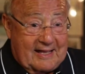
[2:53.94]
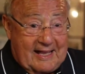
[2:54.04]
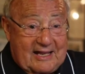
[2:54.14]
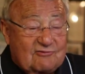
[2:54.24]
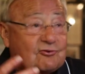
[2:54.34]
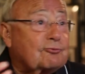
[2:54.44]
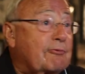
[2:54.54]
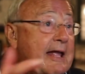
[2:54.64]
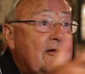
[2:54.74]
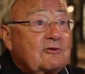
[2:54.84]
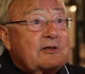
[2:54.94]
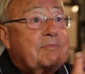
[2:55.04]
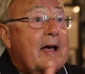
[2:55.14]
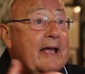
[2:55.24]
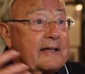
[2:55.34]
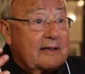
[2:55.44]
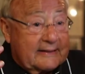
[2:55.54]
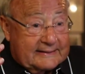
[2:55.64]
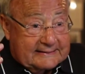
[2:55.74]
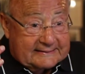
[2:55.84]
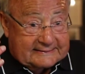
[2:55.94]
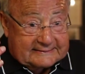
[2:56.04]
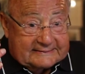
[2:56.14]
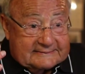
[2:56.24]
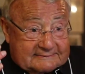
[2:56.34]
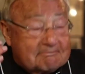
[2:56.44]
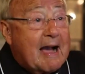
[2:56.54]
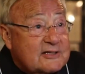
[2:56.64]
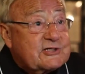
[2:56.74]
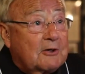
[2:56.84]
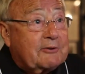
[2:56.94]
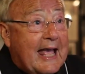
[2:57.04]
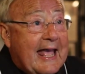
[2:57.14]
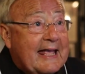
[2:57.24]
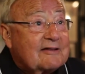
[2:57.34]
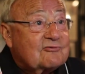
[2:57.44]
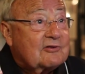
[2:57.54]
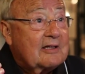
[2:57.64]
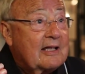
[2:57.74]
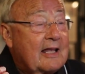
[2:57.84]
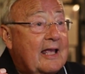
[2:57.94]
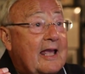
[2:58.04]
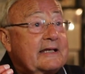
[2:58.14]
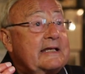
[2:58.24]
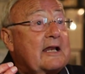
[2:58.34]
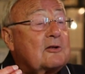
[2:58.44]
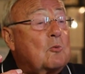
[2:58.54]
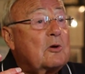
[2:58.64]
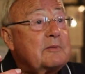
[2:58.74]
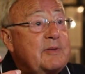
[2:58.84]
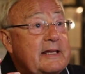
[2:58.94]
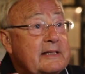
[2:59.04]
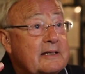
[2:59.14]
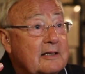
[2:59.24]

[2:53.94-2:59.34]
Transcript: He's surrounded by macho guys, and he doesn't want to be